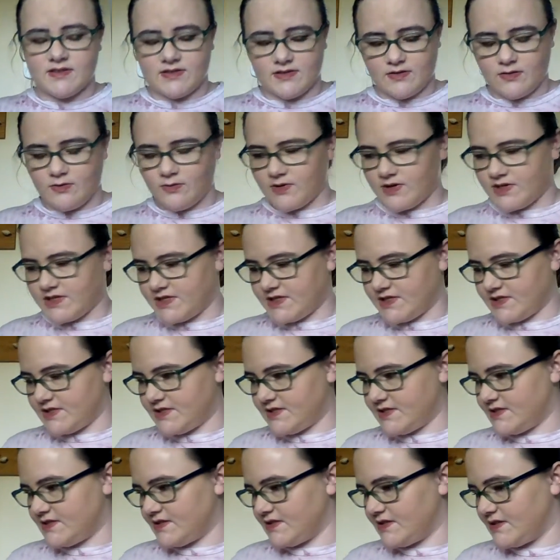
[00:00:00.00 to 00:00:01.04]

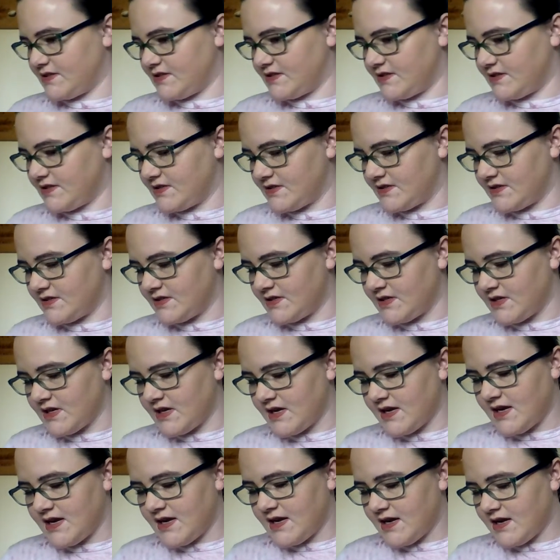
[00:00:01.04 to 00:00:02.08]
Gorgeous.
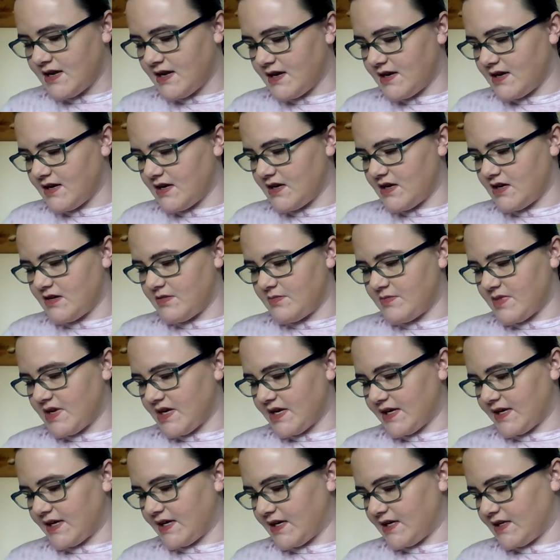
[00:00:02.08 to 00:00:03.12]
Um, I
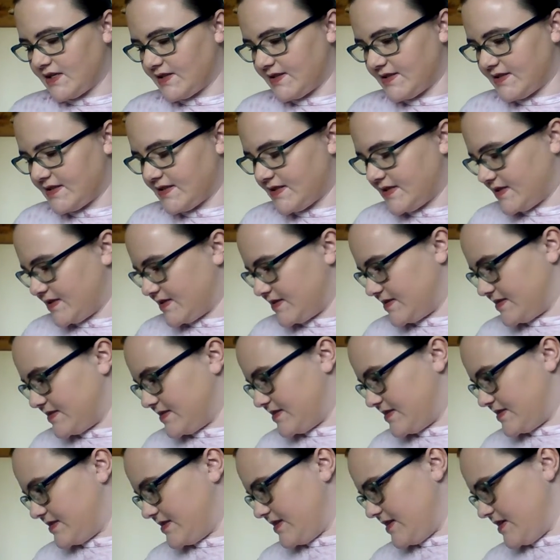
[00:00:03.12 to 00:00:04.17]
got this
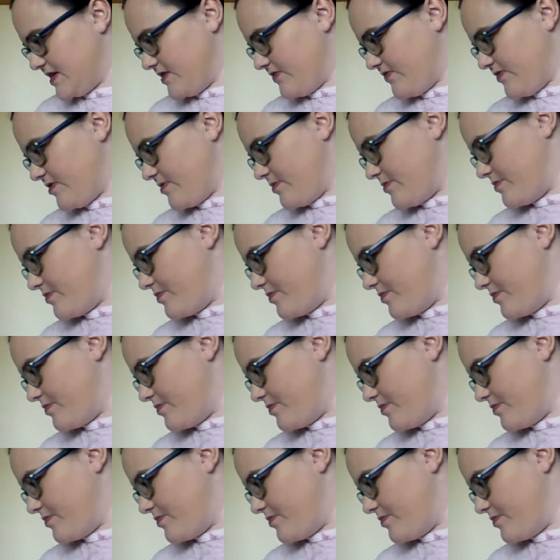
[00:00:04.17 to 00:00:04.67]
thing from